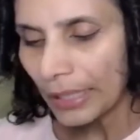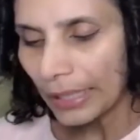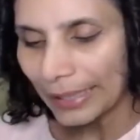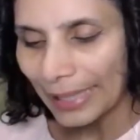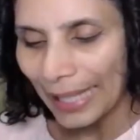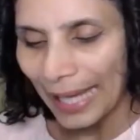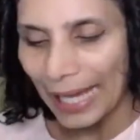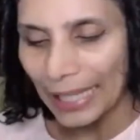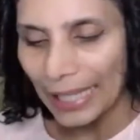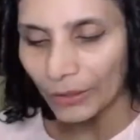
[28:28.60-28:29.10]

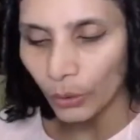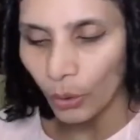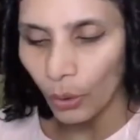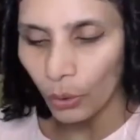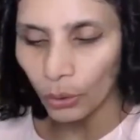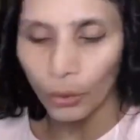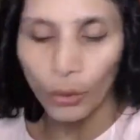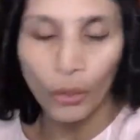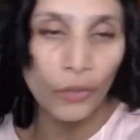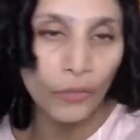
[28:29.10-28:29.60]
gas or
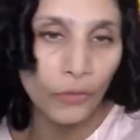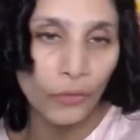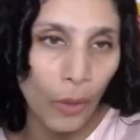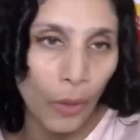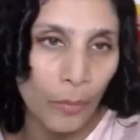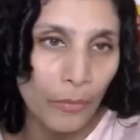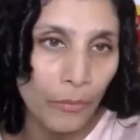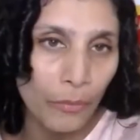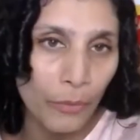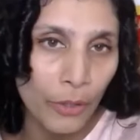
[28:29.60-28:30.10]
chloroform,
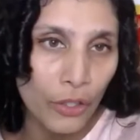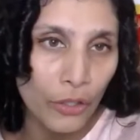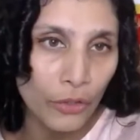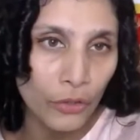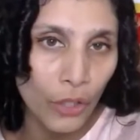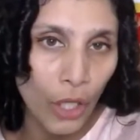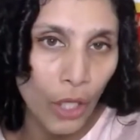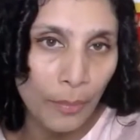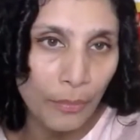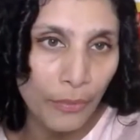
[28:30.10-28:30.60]
which is
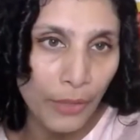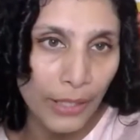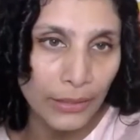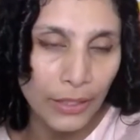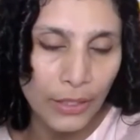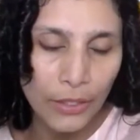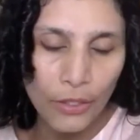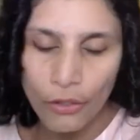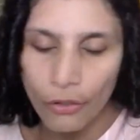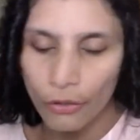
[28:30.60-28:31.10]
not
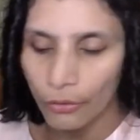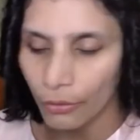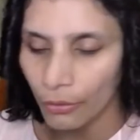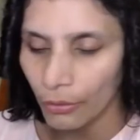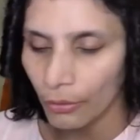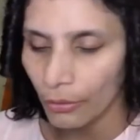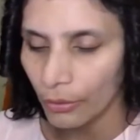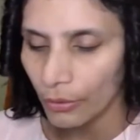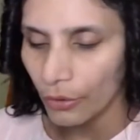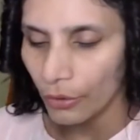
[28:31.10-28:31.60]
present
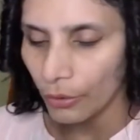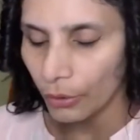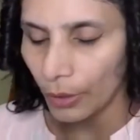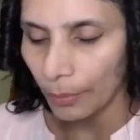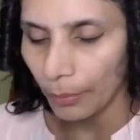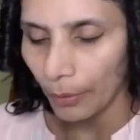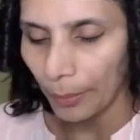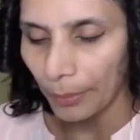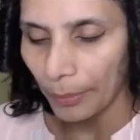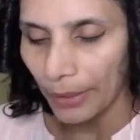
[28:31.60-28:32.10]
to do the
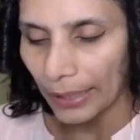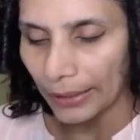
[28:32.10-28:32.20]
proper